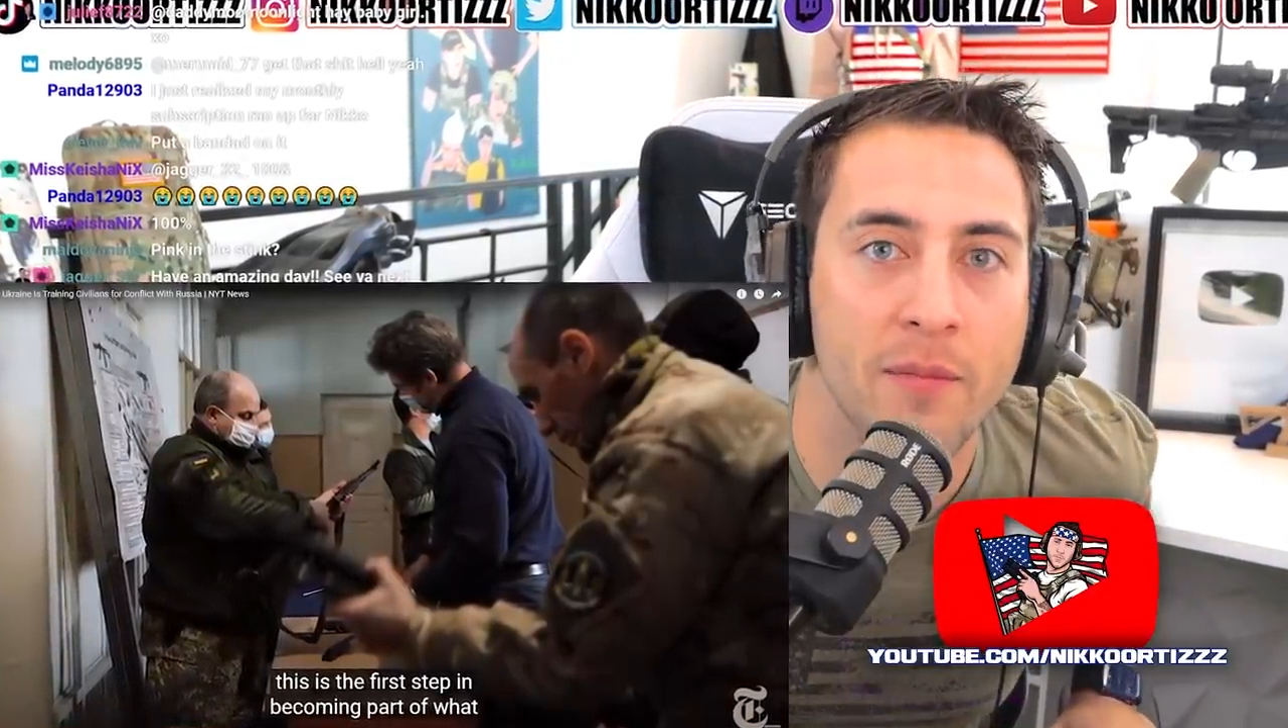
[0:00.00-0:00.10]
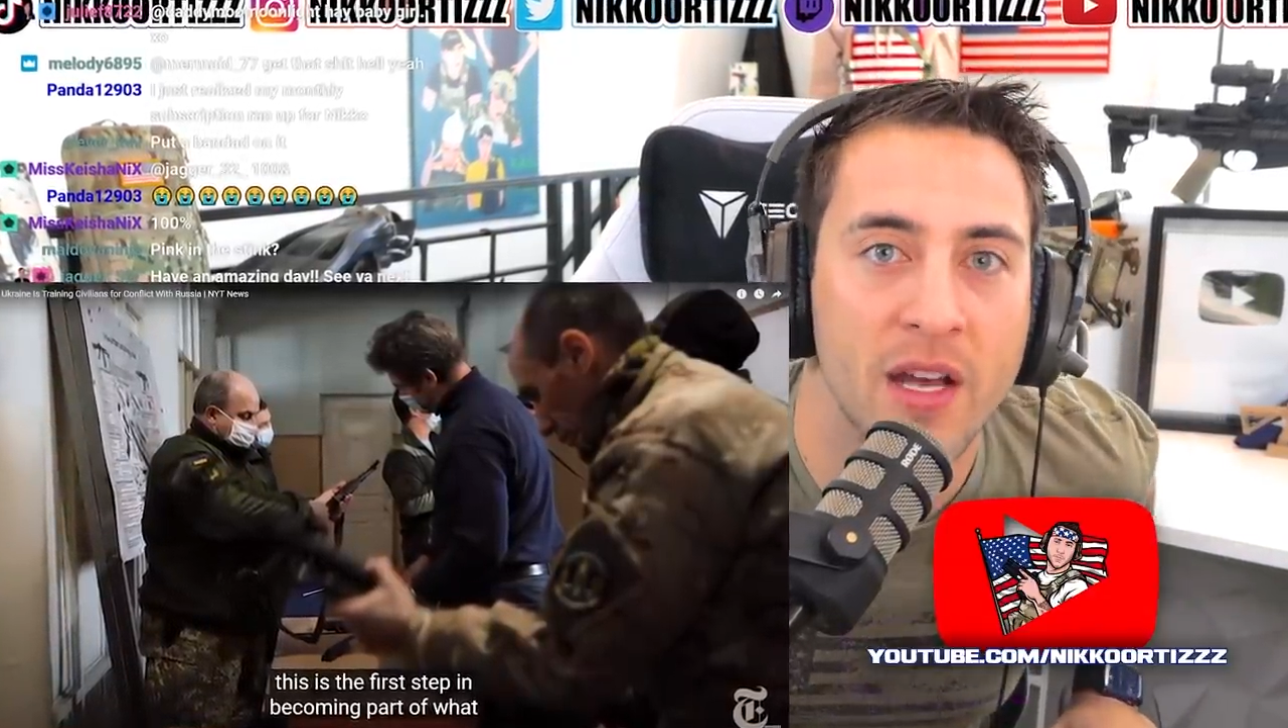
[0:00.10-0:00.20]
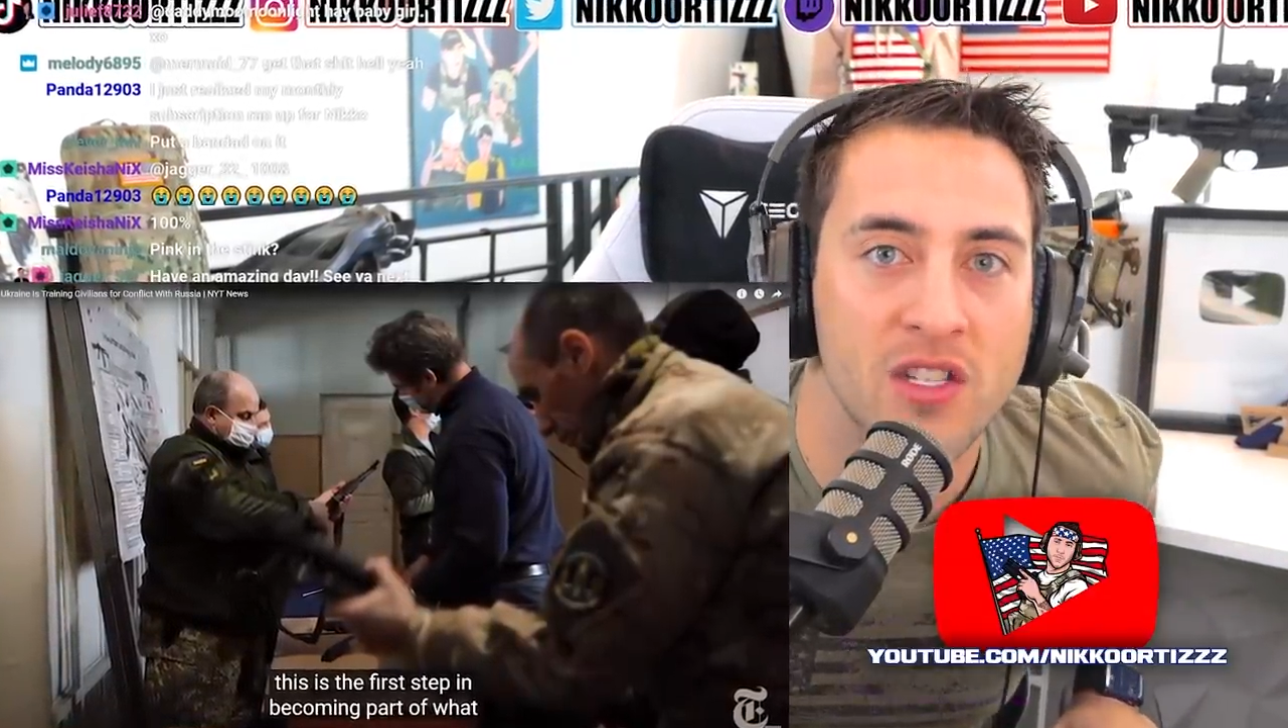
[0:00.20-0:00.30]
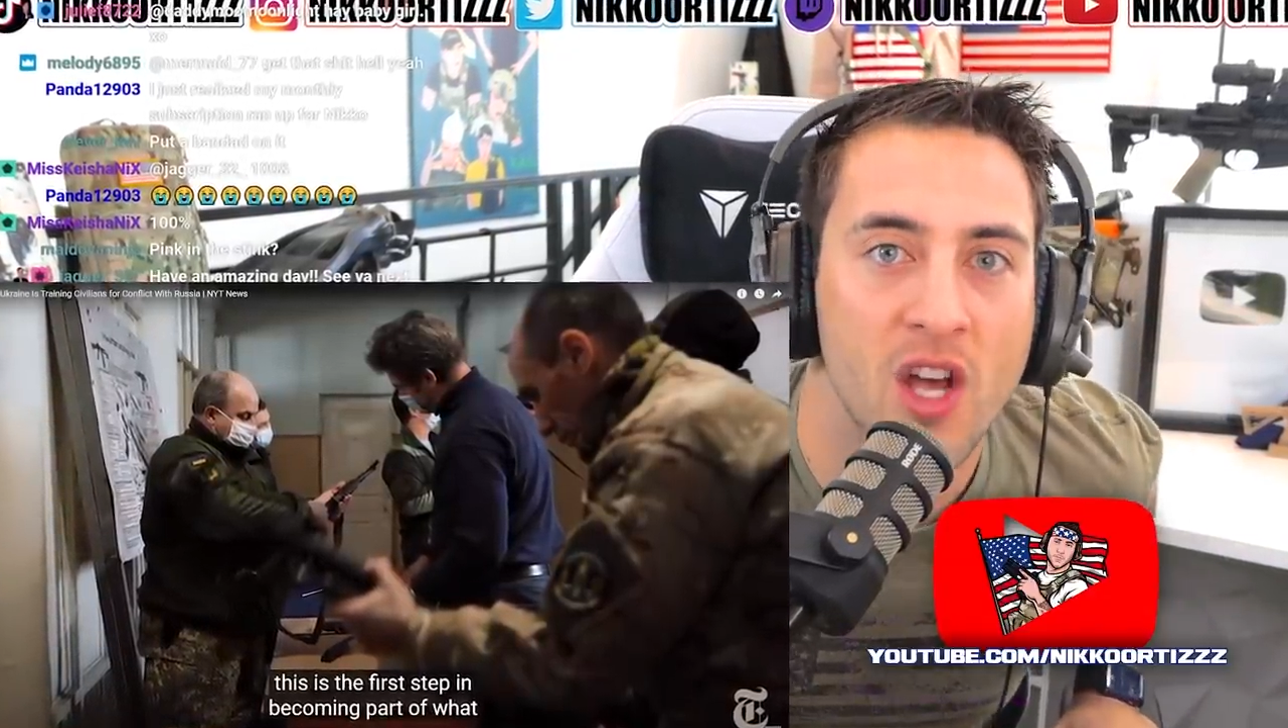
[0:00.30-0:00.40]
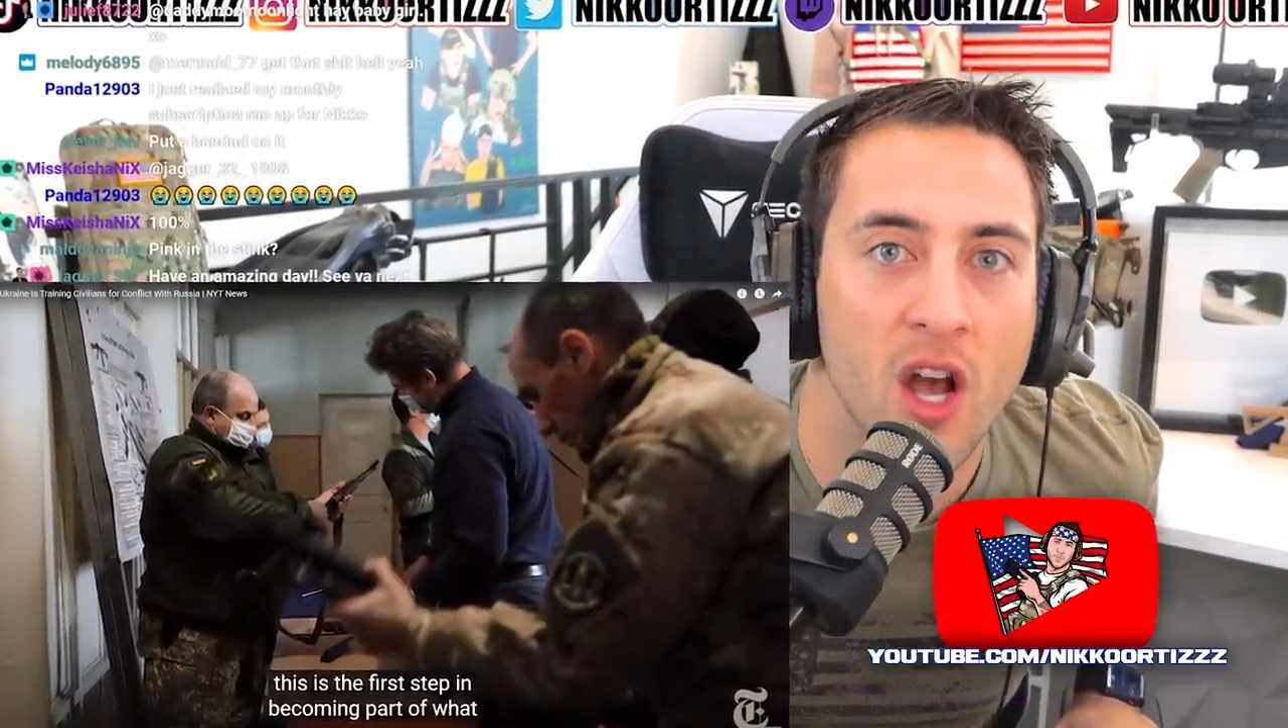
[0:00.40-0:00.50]

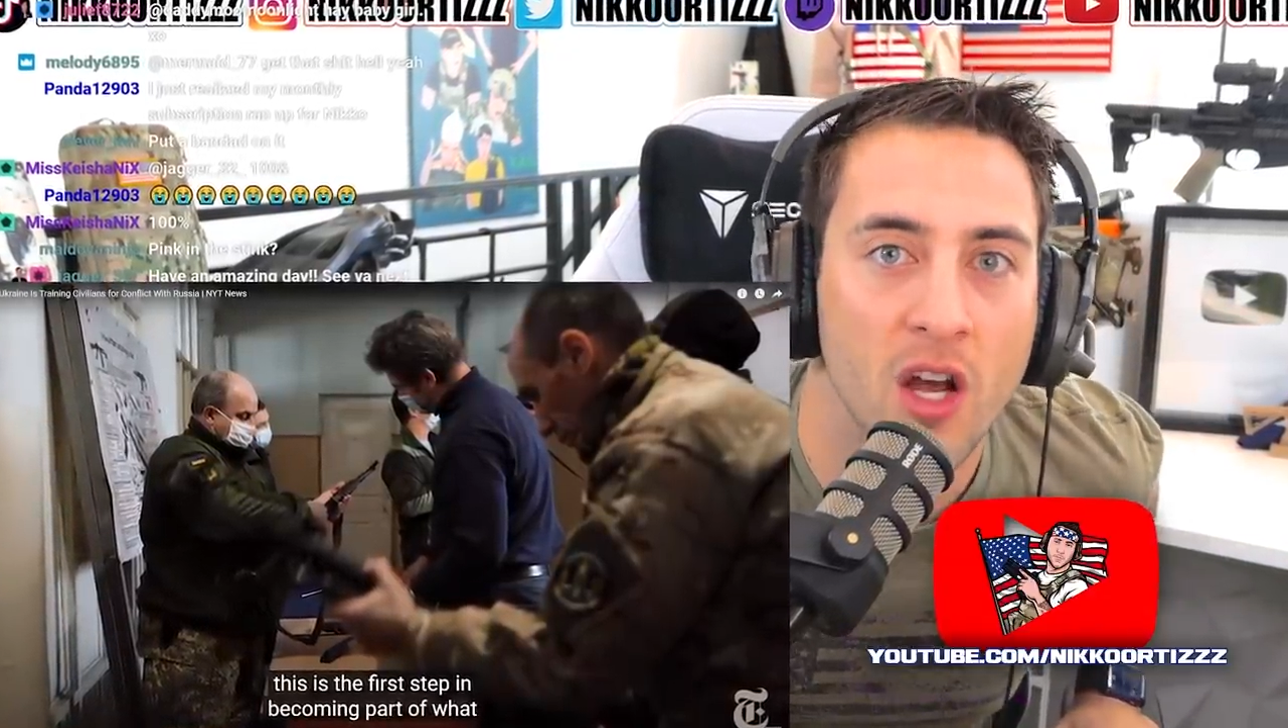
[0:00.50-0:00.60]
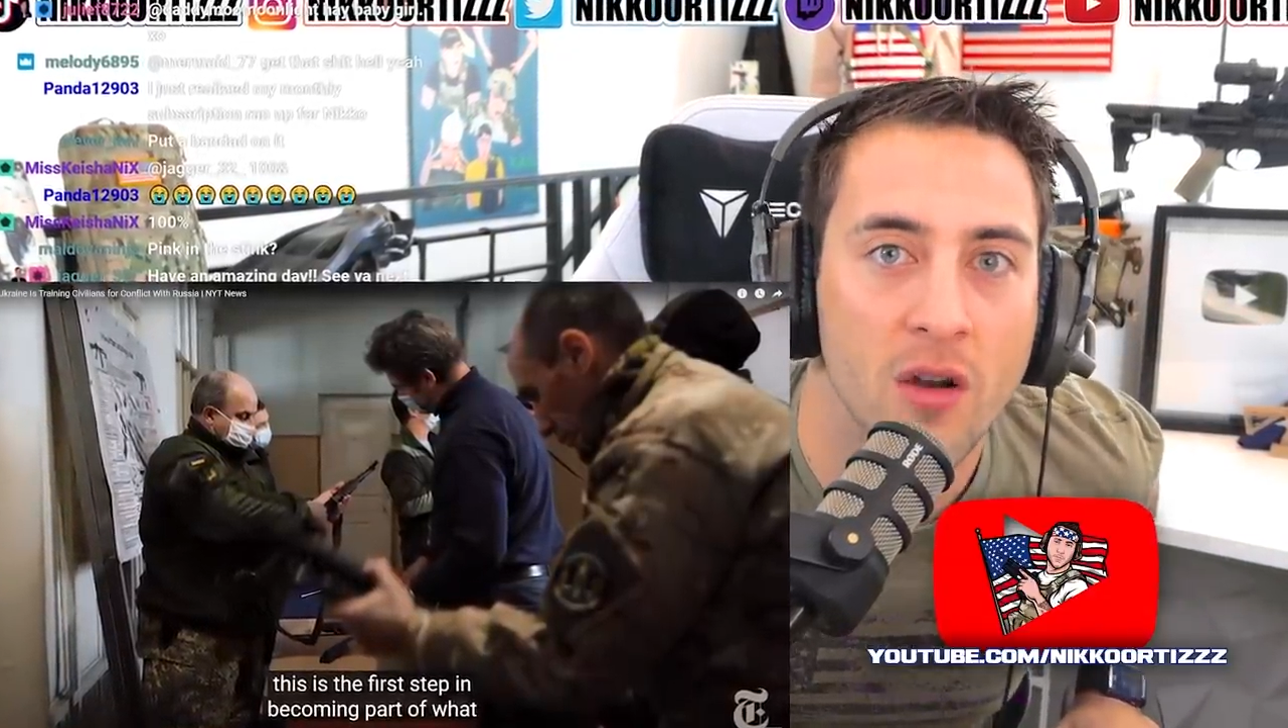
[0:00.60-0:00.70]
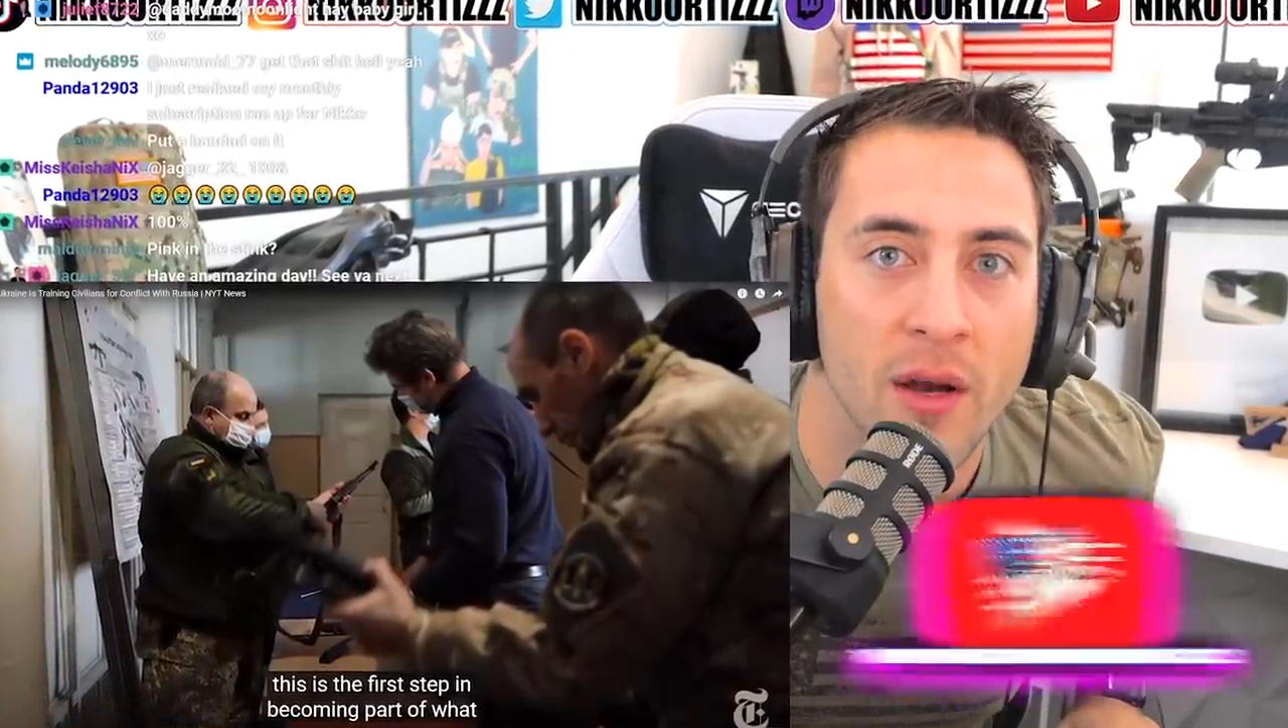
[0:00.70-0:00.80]
my saw gunner,